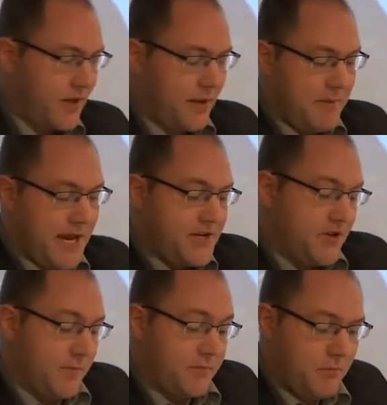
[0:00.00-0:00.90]
A
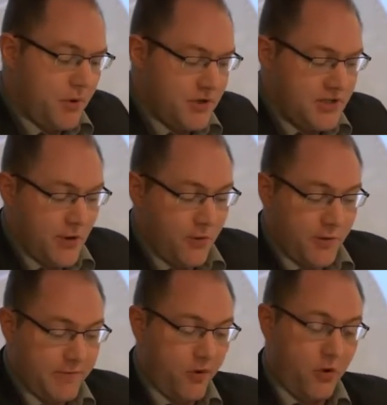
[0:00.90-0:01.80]
major monetary
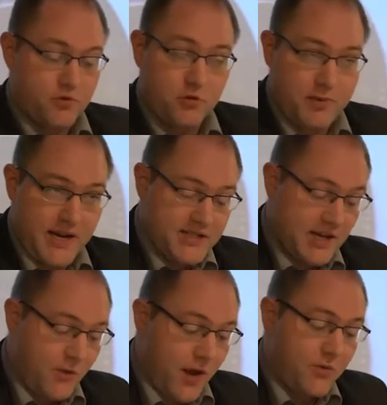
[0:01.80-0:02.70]
reform took place
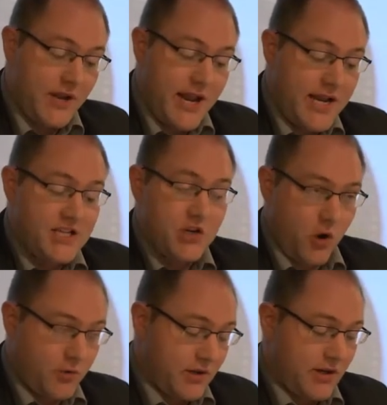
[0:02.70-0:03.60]
around
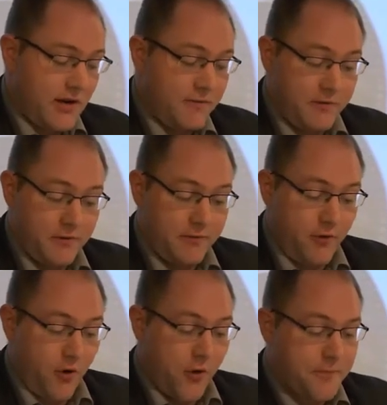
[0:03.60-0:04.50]

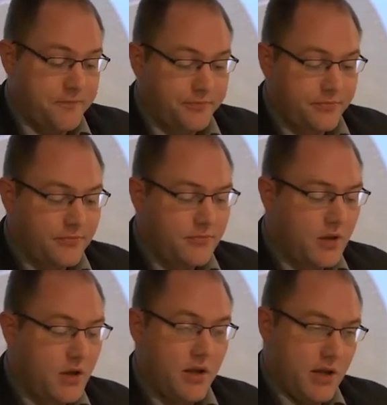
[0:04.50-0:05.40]
1854.
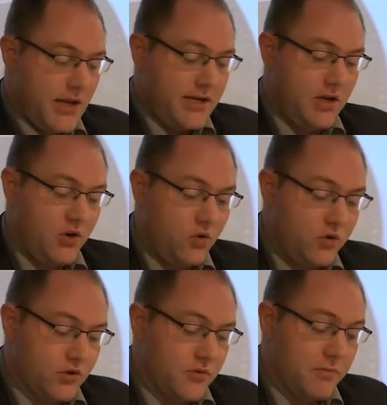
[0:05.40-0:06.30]
It
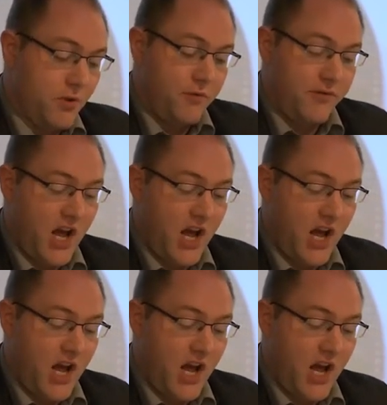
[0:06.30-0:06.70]
included both